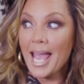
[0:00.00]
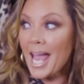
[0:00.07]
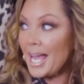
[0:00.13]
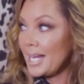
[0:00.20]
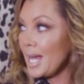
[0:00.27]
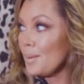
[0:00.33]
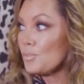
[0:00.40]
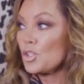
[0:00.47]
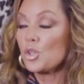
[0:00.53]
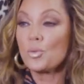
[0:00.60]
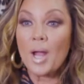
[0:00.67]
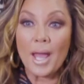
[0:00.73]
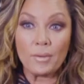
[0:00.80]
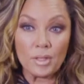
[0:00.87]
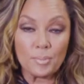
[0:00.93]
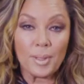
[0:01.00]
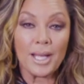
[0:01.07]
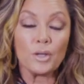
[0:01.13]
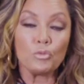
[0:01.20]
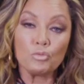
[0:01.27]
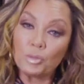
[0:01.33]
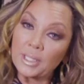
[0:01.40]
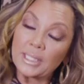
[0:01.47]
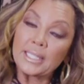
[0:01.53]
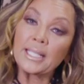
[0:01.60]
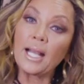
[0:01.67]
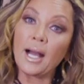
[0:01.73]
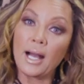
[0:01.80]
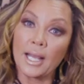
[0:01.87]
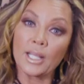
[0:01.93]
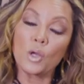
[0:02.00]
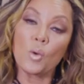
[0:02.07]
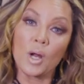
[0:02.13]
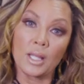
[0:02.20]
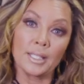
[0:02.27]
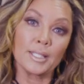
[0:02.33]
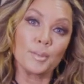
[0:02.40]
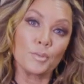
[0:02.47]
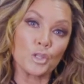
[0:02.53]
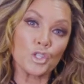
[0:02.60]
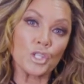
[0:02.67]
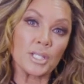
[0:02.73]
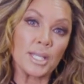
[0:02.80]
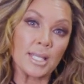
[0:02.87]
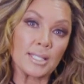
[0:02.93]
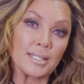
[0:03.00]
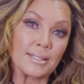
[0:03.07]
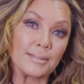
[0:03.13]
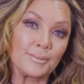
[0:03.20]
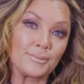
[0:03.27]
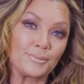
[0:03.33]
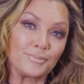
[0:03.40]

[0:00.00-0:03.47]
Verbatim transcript: and I'm surrounded by really high quality merchandise.